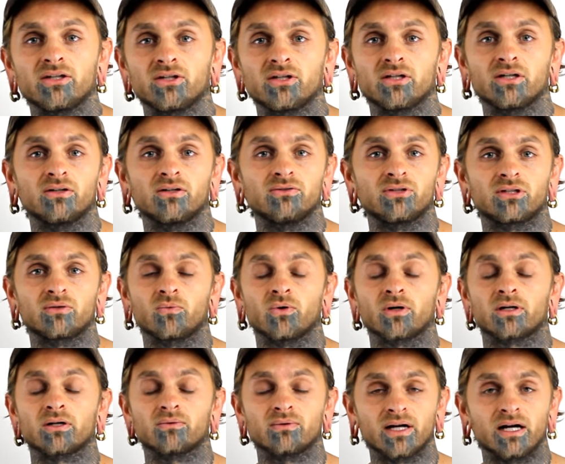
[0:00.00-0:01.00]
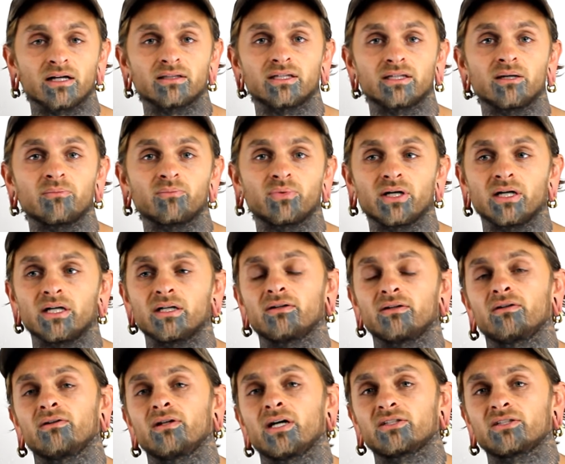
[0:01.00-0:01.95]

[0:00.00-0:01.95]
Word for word: you know, you can work around it, but